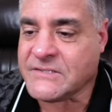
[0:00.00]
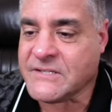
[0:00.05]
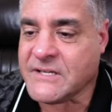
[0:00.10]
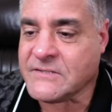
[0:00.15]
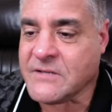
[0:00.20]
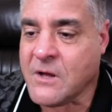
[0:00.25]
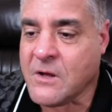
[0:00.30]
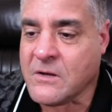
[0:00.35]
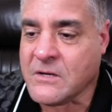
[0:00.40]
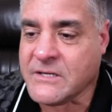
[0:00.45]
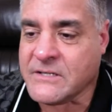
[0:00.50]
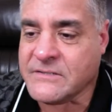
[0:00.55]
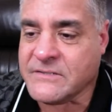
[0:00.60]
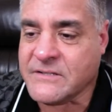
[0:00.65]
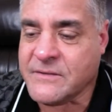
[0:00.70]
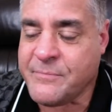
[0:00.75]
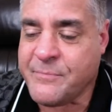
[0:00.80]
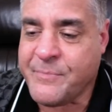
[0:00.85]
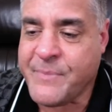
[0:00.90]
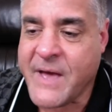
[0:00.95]
says Hulk is
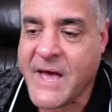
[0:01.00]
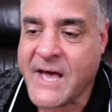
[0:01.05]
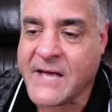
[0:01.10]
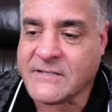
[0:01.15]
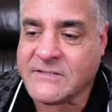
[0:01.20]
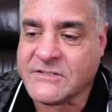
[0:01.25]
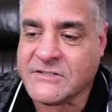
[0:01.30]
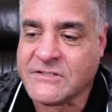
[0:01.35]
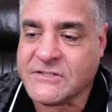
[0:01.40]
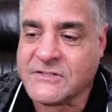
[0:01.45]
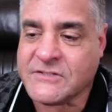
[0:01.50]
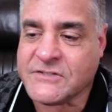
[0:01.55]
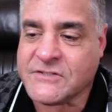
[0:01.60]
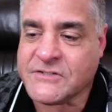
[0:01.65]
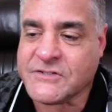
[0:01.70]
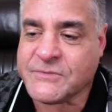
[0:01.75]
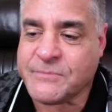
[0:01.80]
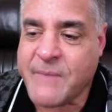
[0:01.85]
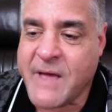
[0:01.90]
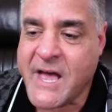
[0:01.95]
the best,
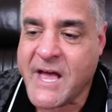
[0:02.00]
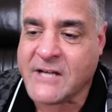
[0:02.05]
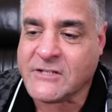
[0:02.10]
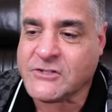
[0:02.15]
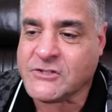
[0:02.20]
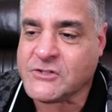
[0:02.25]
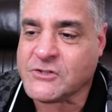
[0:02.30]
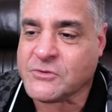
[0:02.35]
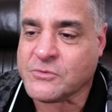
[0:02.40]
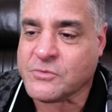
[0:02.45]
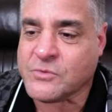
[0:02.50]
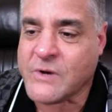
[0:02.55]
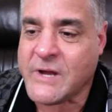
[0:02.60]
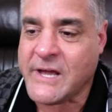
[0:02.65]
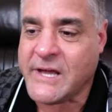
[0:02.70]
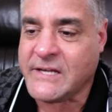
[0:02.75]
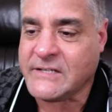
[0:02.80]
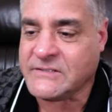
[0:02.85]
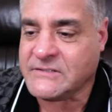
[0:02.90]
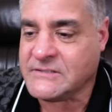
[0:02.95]
smash the
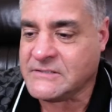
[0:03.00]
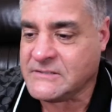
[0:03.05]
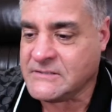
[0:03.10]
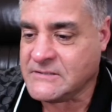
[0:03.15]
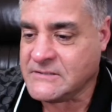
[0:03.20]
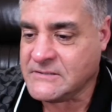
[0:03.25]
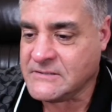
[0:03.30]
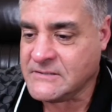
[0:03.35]
rest.